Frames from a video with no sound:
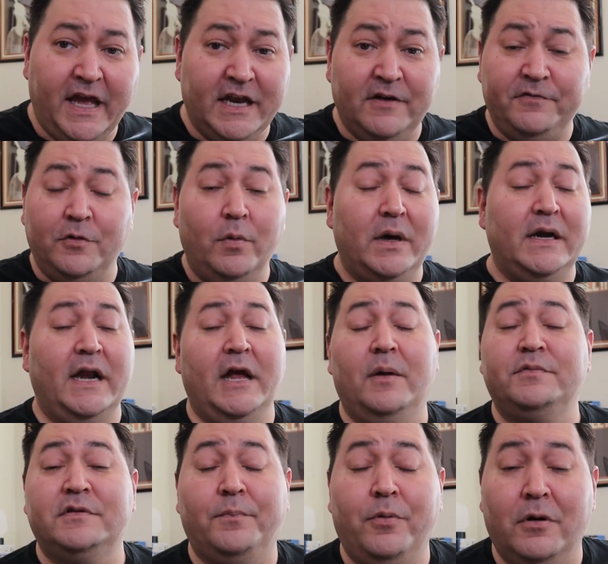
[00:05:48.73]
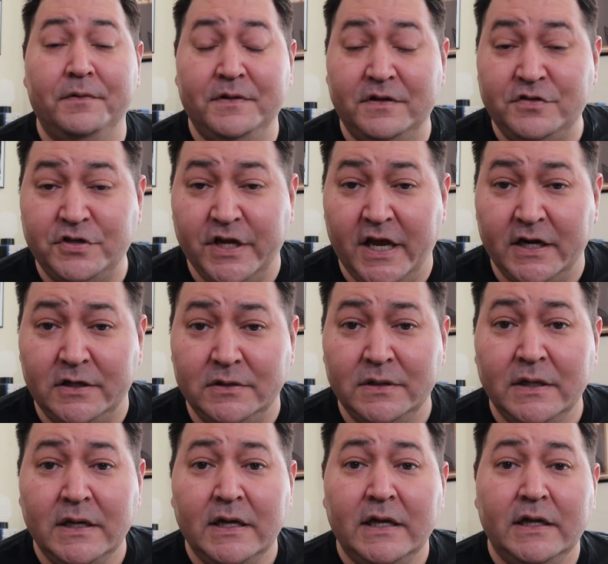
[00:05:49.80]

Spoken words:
and if you wanted to help support this channel,